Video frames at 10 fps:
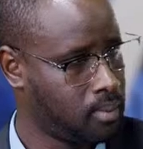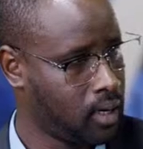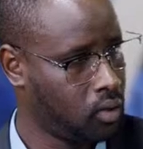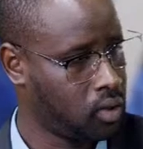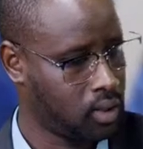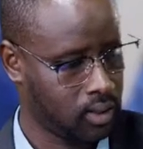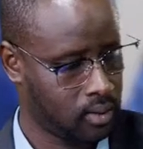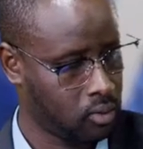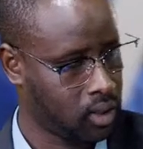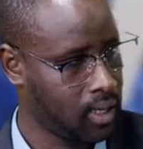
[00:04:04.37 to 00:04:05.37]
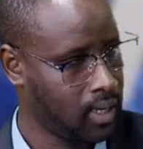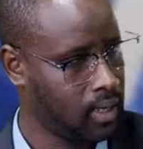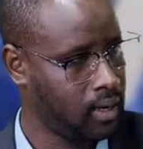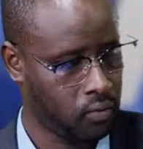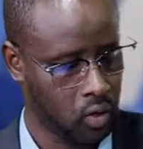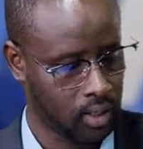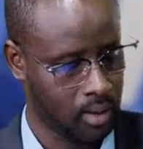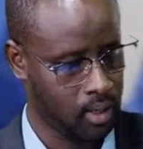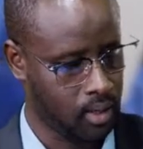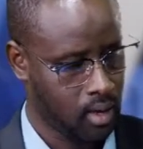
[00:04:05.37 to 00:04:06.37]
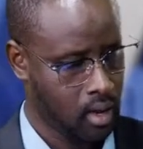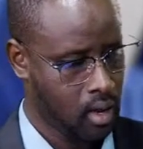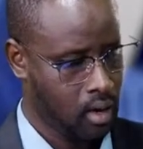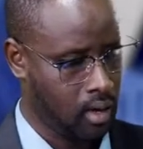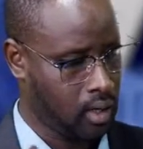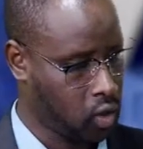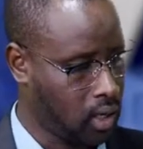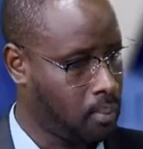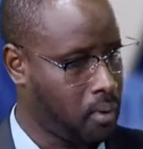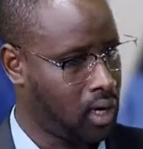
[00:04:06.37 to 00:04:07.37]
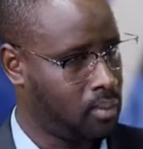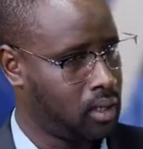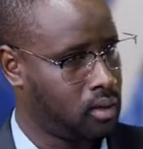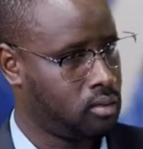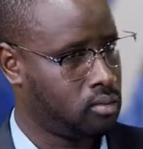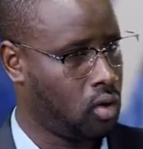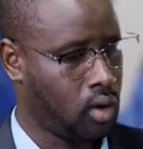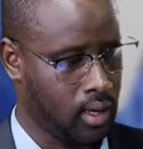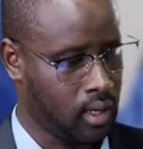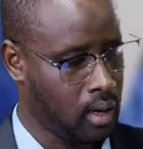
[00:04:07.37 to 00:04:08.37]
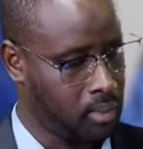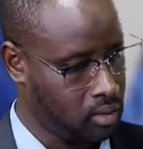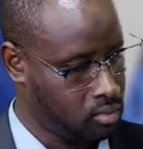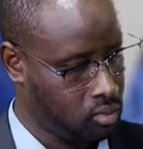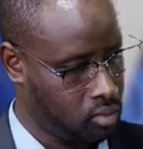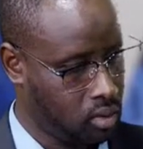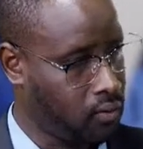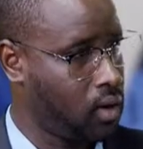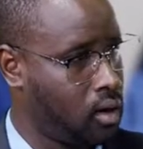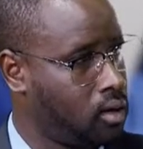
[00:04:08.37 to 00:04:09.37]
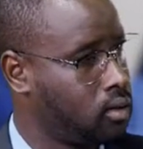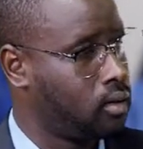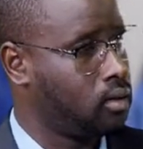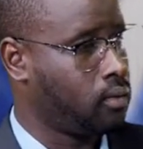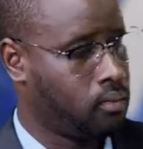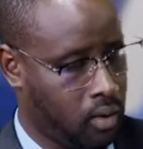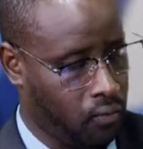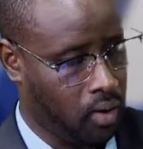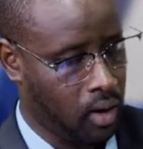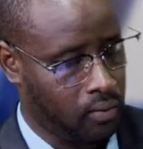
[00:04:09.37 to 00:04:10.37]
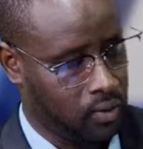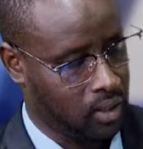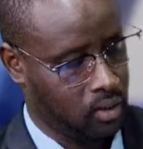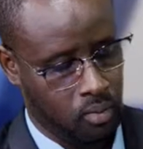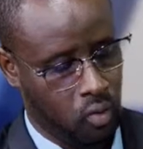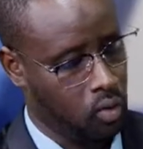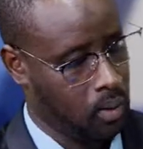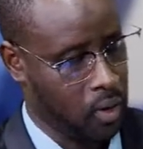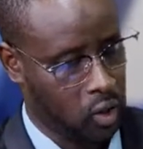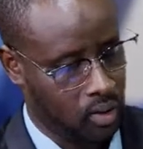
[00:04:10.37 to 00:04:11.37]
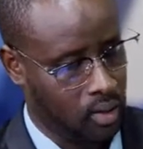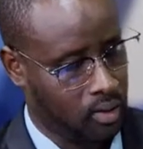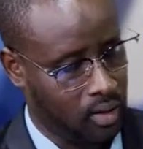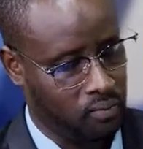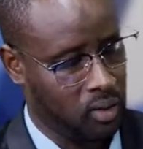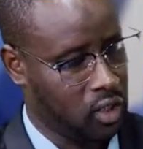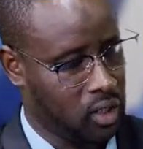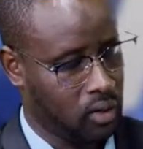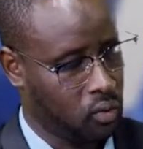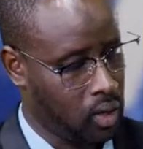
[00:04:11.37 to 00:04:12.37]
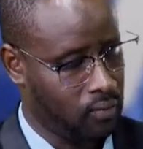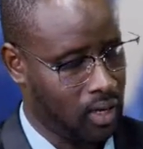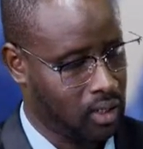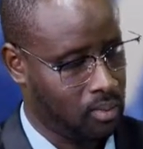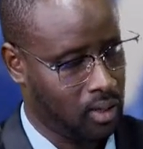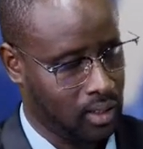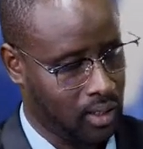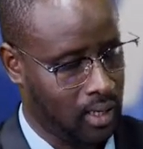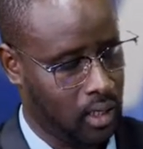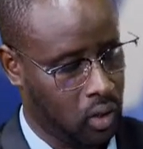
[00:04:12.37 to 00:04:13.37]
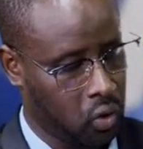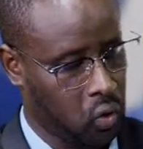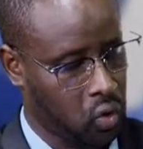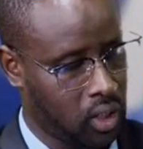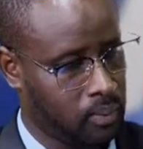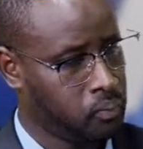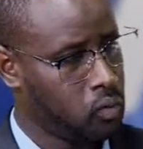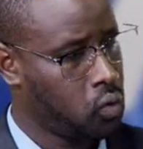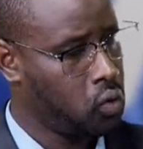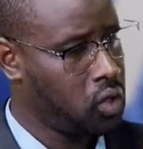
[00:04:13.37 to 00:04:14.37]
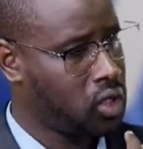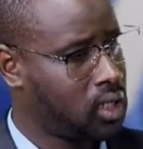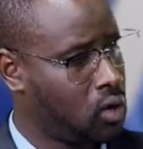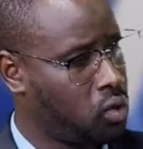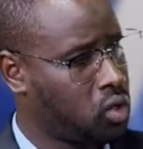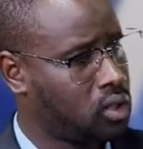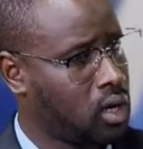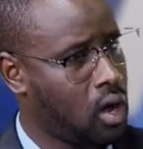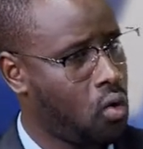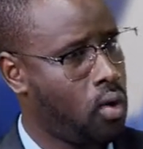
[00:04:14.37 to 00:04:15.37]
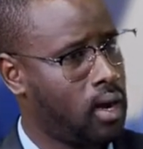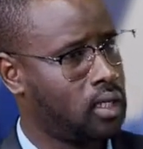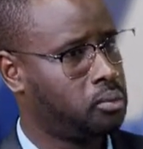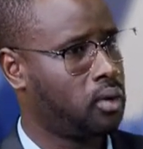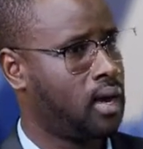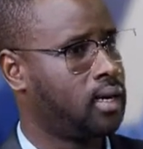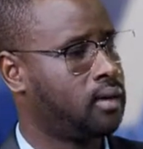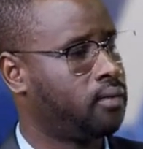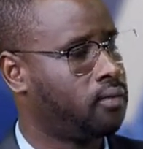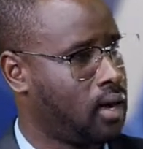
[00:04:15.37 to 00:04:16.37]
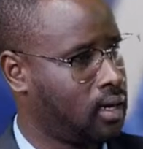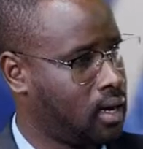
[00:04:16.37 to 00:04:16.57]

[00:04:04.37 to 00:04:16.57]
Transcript: Mane was saying? If not, he's talking about, already, the field officers, or the personnel that have been trained 12 days, is ending on Thursday. Could you just share with us how were these people identified?